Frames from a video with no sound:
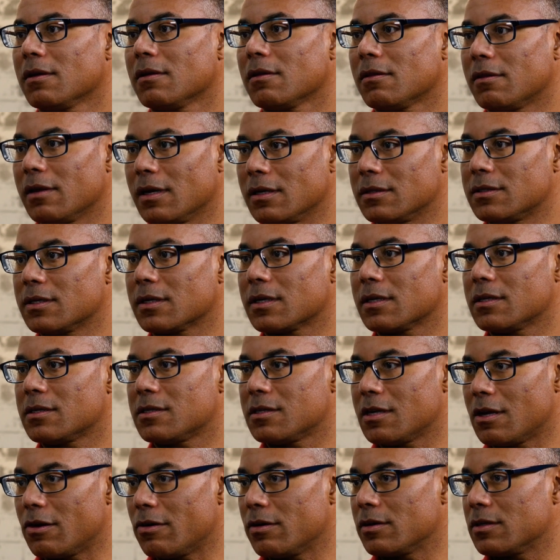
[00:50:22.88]
thing to
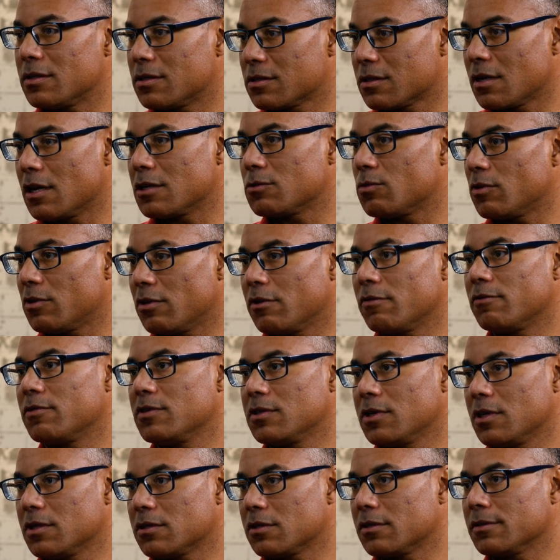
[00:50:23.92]
consider and discuss with your
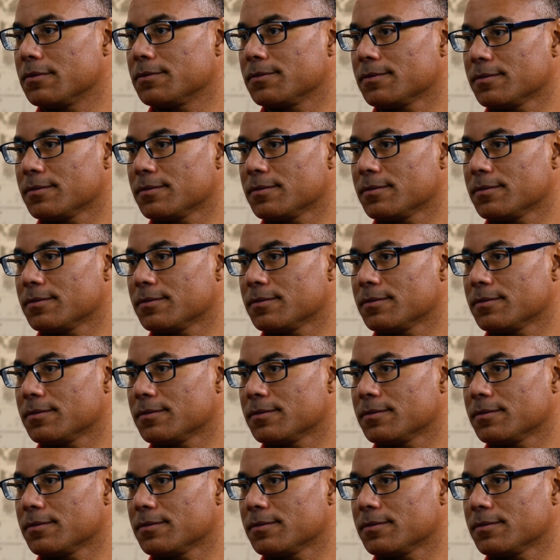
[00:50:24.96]
physician.